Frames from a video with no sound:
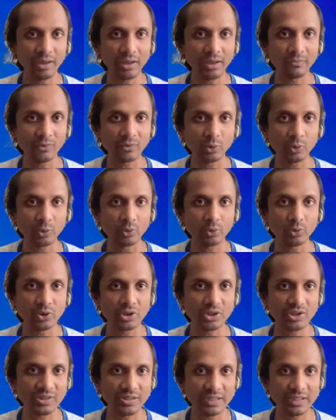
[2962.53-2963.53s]
If you
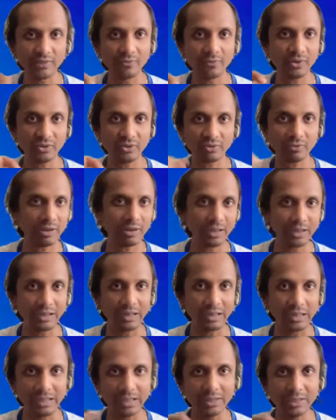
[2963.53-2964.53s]
just see the first thread
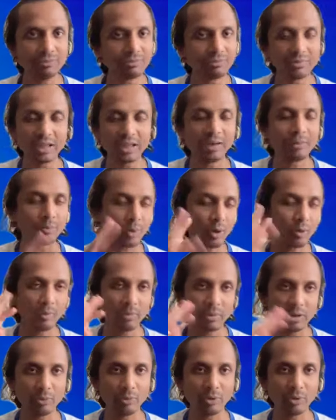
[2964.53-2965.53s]
and leave, then
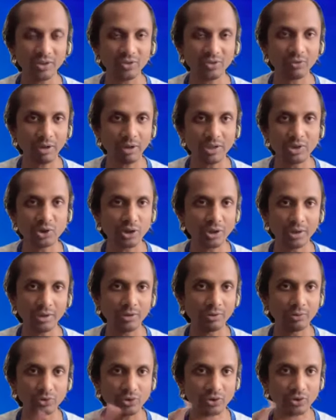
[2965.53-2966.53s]
probably you were a stranger
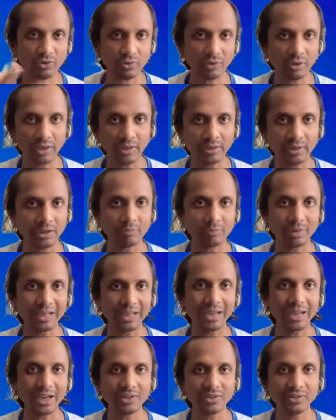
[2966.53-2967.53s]
and you just clicked it
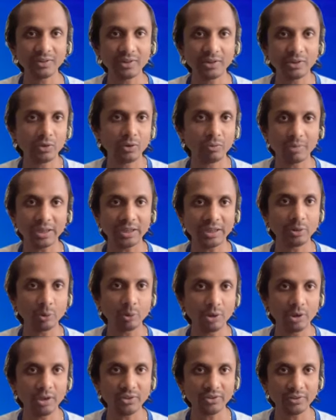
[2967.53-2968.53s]
by accident or by
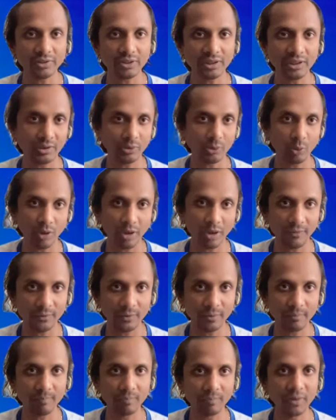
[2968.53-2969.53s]
curiosity and you
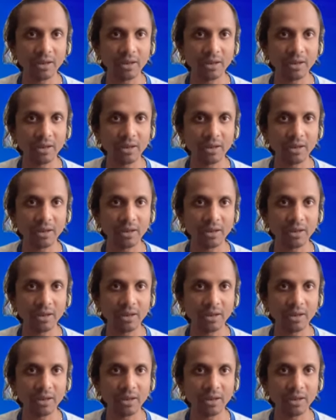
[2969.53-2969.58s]
left.